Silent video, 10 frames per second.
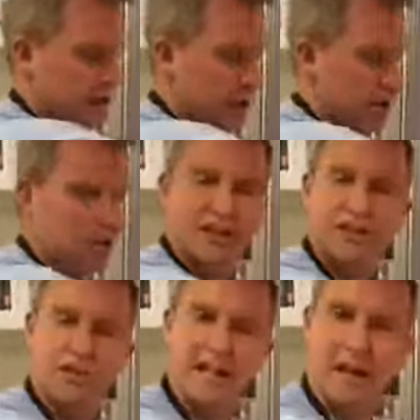But you
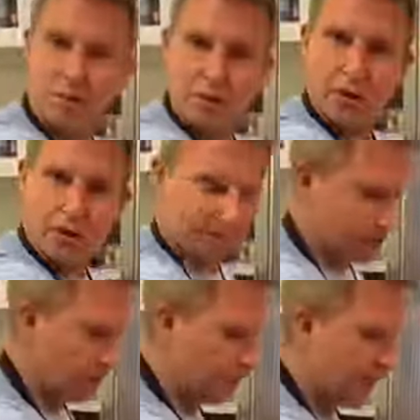still get that
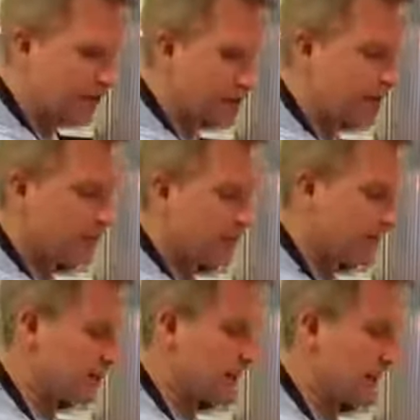beautiful flavour
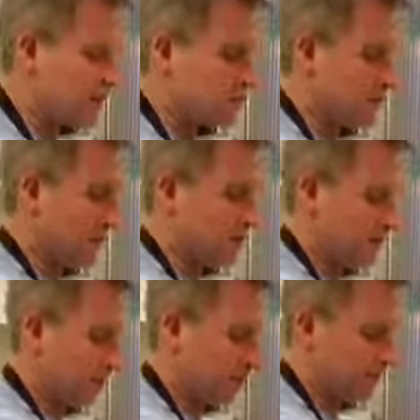in there as well.
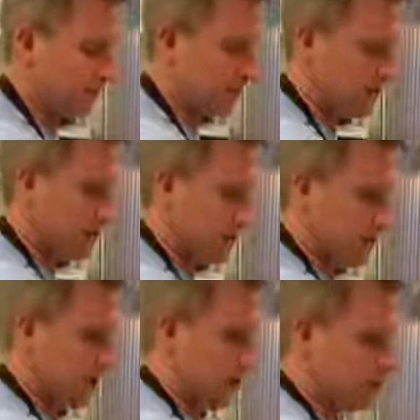
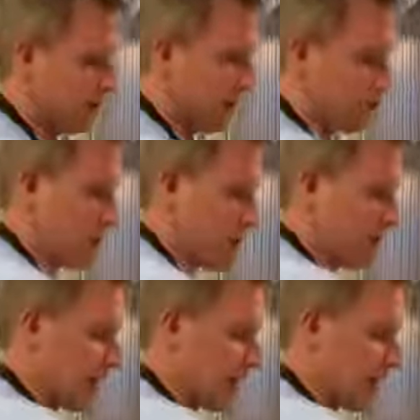So there you are,